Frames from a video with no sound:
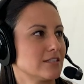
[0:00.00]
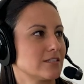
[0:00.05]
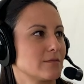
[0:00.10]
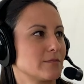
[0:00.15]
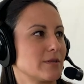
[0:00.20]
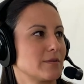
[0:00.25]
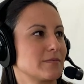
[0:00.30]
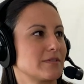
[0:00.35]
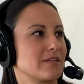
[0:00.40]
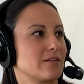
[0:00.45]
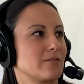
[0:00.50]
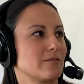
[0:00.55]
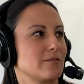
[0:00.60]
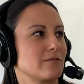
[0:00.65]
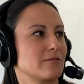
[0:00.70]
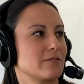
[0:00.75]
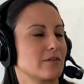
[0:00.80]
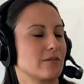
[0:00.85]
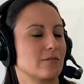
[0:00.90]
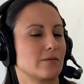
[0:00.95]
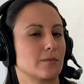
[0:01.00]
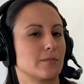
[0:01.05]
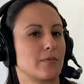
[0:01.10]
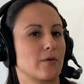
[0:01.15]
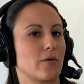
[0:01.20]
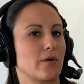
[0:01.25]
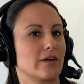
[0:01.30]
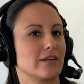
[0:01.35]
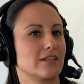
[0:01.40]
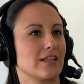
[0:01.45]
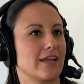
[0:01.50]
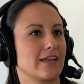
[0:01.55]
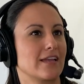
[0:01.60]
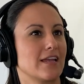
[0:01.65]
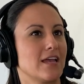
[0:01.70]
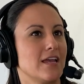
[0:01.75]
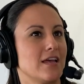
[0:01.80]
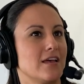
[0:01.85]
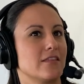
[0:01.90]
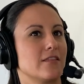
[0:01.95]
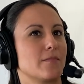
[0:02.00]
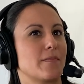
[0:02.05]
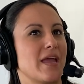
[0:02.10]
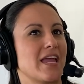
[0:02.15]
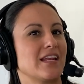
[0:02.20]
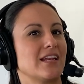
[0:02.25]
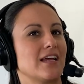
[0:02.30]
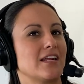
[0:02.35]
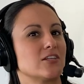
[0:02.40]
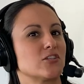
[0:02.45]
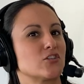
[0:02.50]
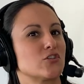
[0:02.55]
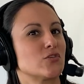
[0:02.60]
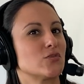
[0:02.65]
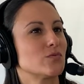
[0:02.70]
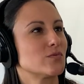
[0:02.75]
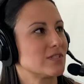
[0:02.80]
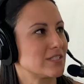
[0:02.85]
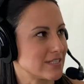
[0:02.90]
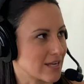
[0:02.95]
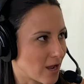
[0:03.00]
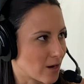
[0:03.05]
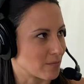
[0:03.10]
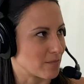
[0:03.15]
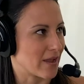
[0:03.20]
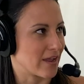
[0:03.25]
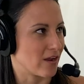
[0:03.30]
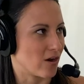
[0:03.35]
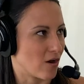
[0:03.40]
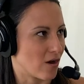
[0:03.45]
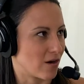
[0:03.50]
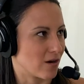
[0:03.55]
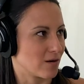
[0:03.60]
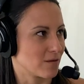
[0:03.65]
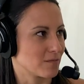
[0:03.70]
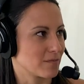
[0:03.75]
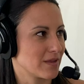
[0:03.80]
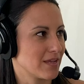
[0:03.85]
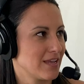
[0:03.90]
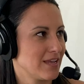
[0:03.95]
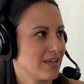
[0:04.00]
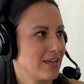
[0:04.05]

sometimes they'll, they'll report like the pain kind of shoots down my arm.